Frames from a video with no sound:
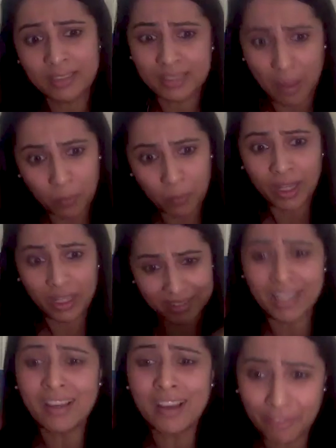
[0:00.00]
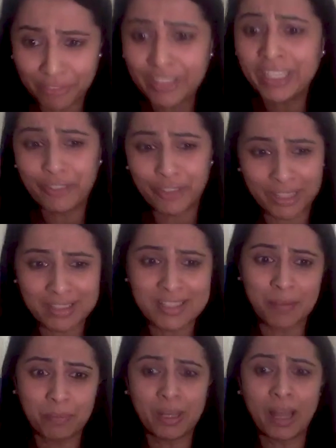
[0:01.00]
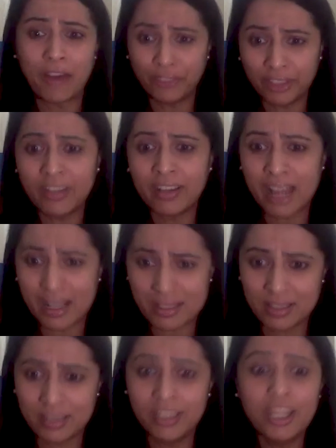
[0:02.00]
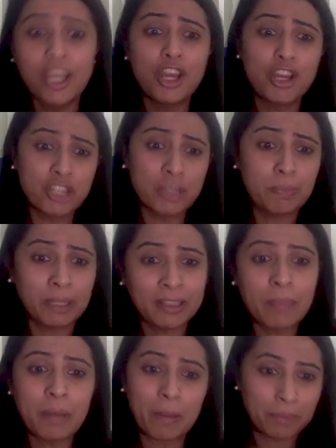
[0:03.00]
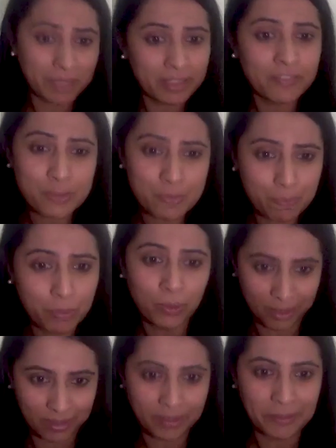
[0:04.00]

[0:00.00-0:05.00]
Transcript: somewhere, take Avani for example. After her accident, she picked up Abhinav's book,